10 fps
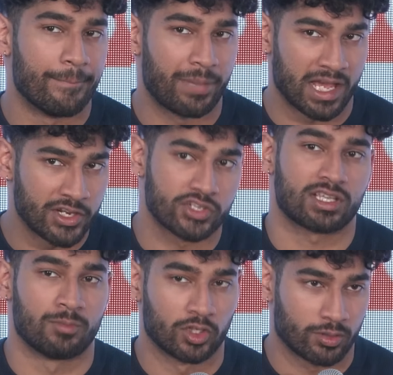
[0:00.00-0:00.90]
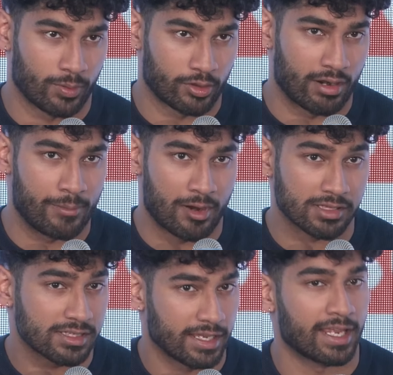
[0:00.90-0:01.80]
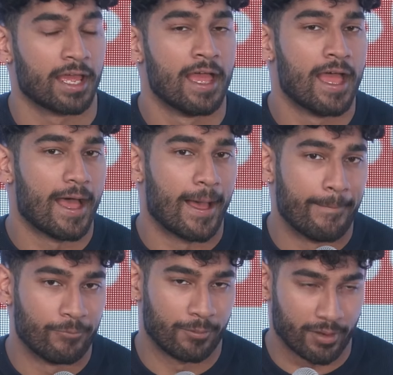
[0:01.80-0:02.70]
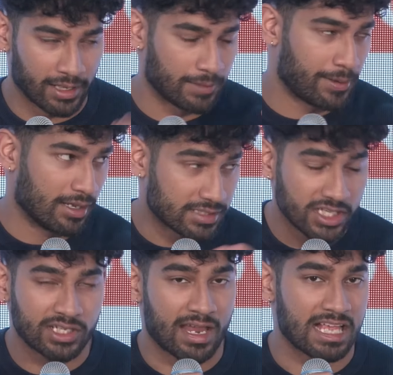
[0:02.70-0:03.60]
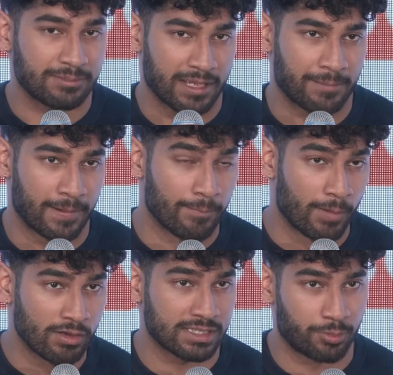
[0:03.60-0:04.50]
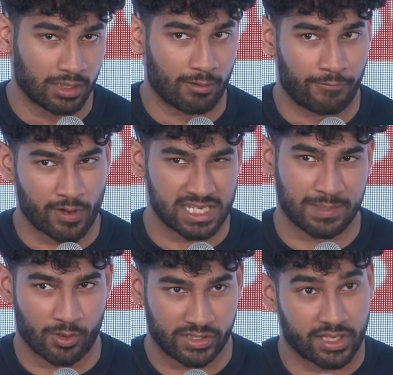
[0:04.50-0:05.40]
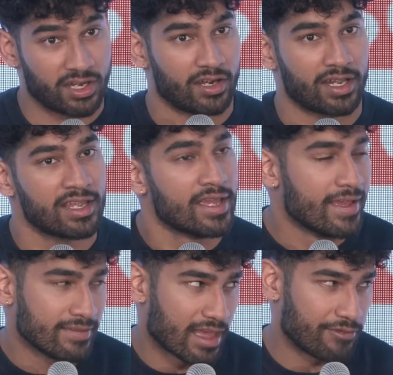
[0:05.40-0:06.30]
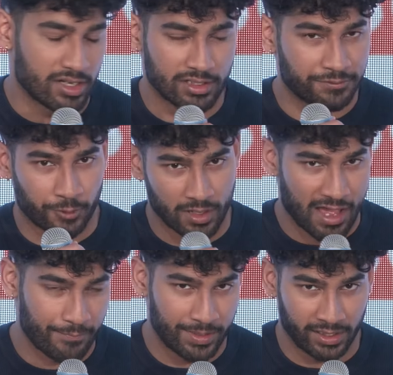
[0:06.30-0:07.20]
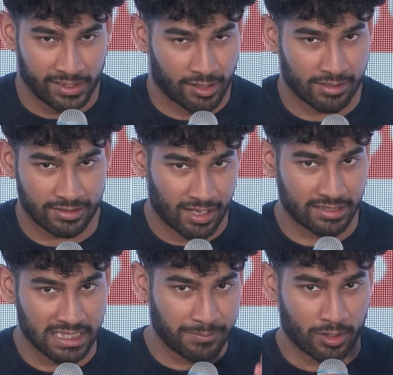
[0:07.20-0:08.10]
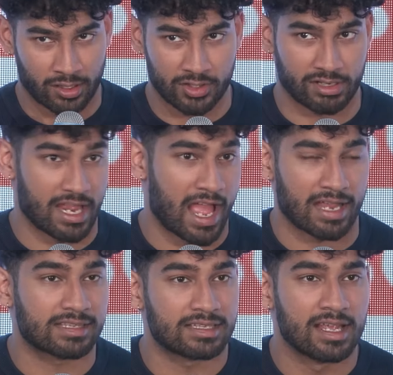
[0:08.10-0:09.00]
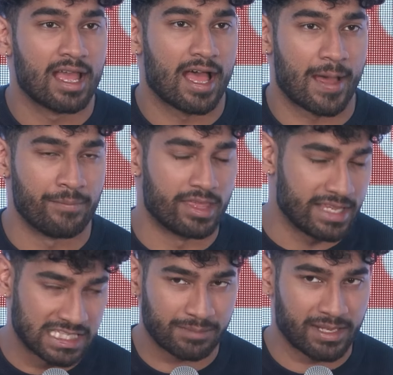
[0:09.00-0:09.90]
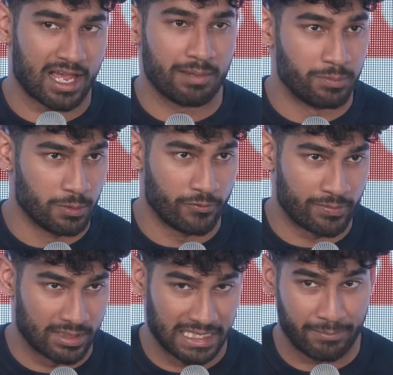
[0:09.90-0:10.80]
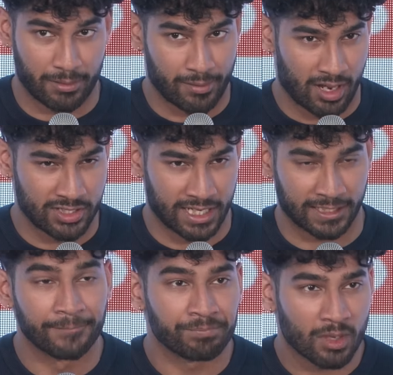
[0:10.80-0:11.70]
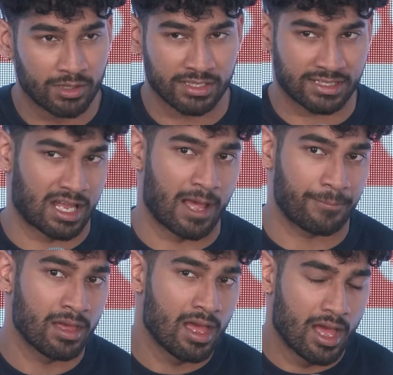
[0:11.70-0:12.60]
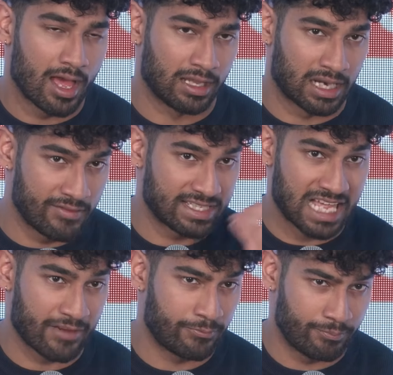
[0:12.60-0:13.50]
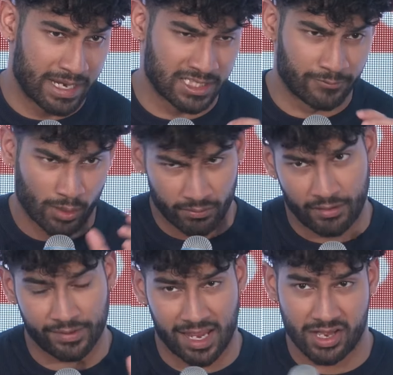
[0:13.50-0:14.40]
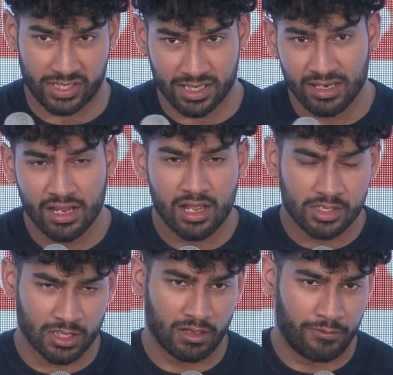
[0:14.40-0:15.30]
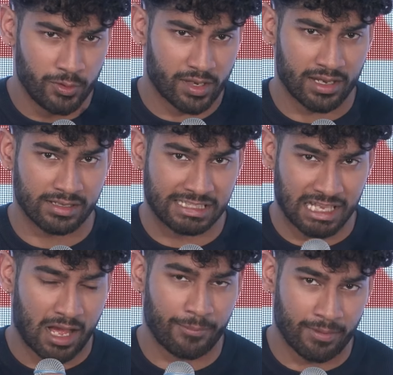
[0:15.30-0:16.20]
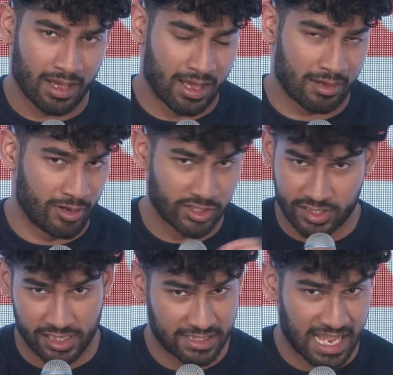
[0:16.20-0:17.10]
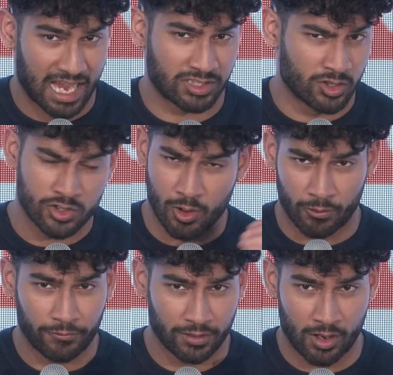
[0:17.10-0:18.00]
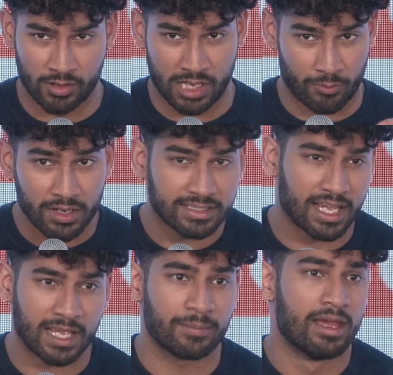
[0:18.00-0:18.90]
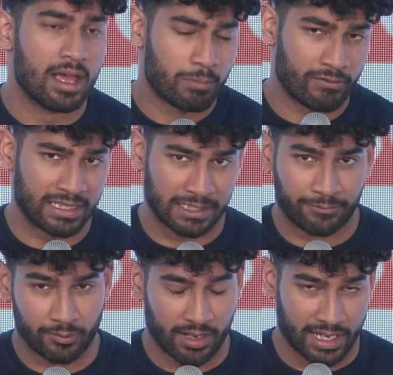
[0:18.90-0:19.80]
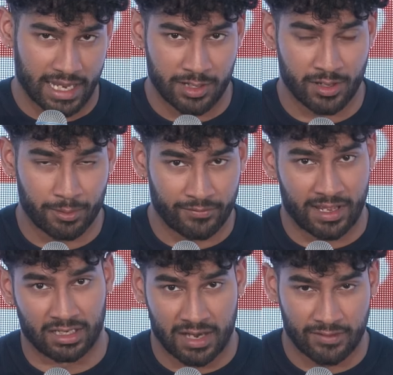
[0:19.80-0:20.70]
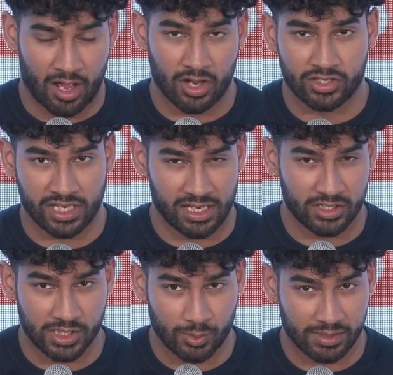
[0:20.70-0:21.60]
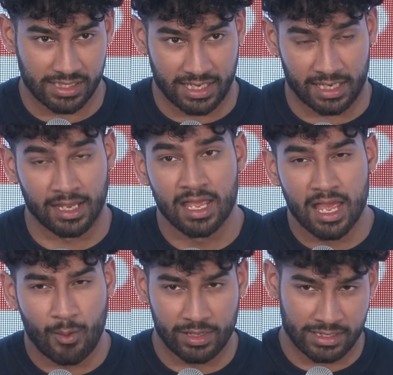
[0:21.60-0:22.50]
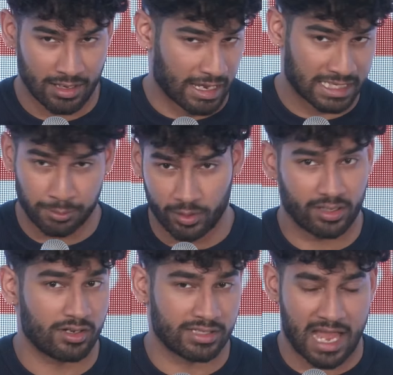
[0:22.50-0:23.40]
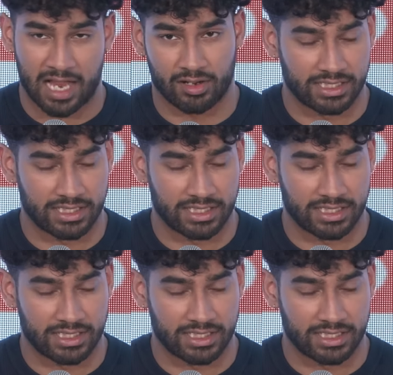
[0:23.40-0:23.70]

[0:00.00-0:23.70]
By introducing multiple threaded processing, we're bringing the parallelization aspect, but most importantly, we're focusing on security. Every year, there's $4.5 billion lost in smart contract hacks. The thesis behind the move from the Libra project was to stop a lot of the attacks based on formal verification. So if you can stop reassociated attacks and overflows at runtime, prevent them from running, and you can prevent a lot of the on-chain issues we're seeing with exploiters and hacker